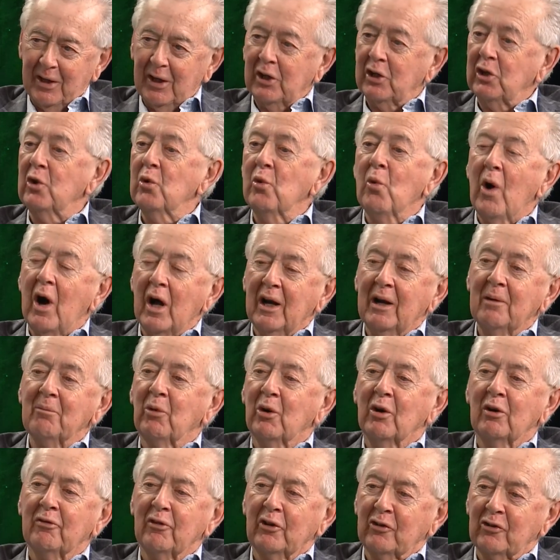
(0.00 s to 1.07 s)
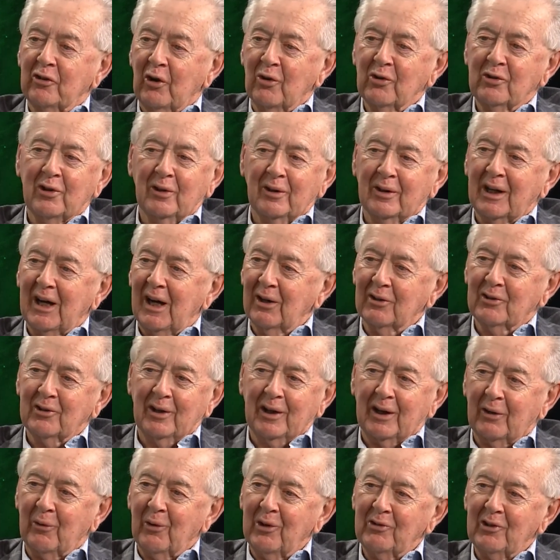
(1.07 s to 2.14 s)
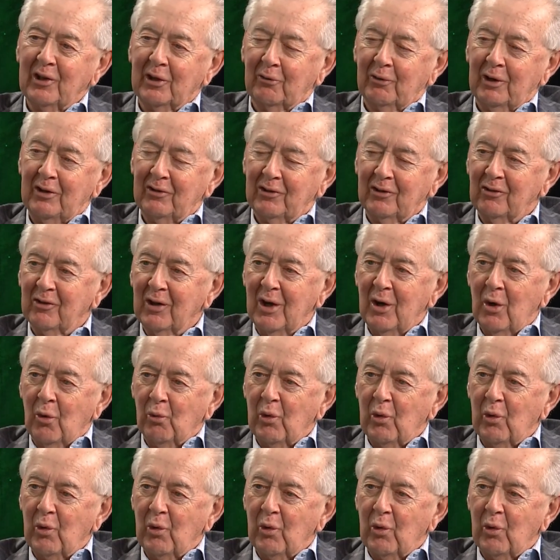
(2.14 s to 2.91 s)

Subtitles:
You want it more for social, cultural, linguistic reasons.